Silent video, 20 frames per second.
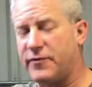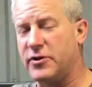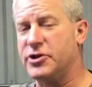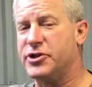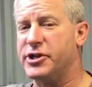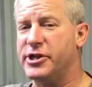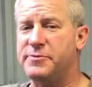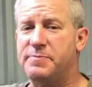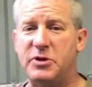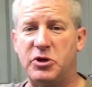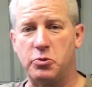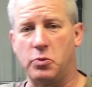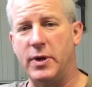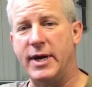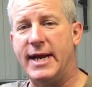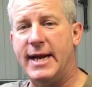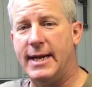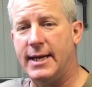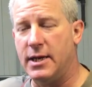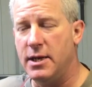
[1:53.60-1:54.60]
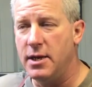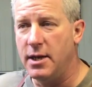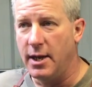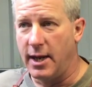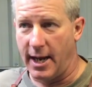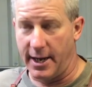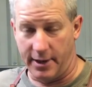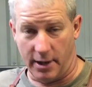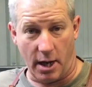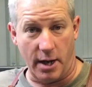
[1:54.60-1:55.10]
differences between,
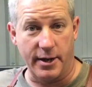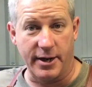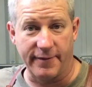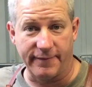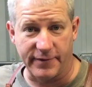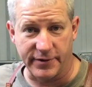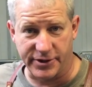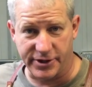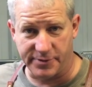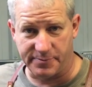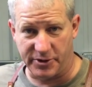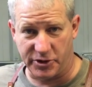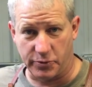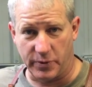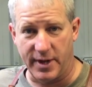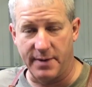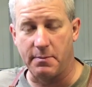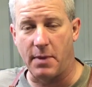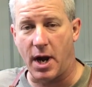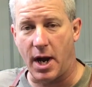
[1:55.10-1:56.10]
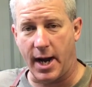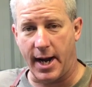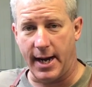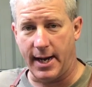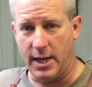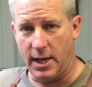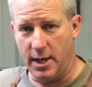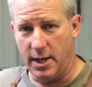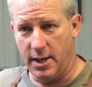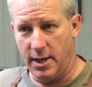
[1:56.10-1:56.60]
and there are differences between
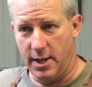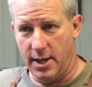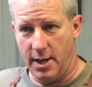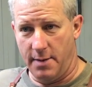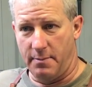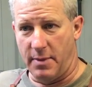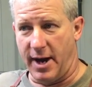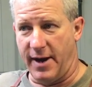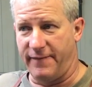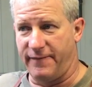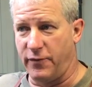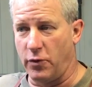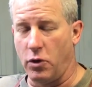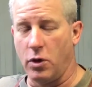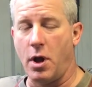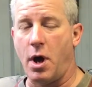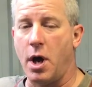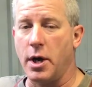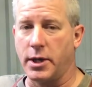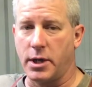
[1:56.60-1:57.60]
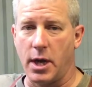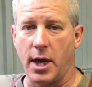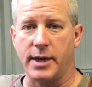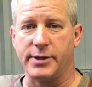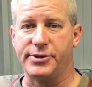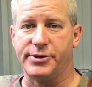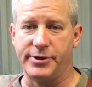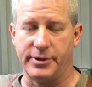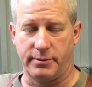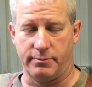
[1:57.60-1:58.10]
my full-on
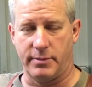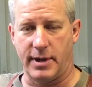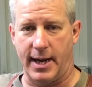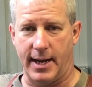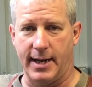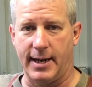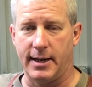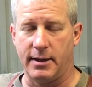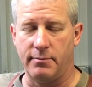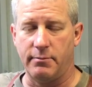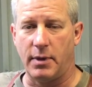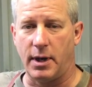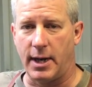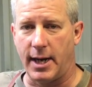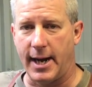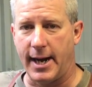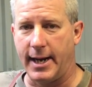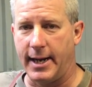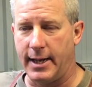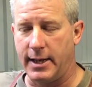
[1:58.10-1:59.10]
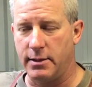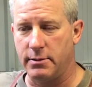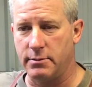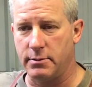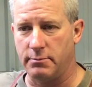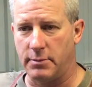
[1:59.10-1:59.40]
custom and my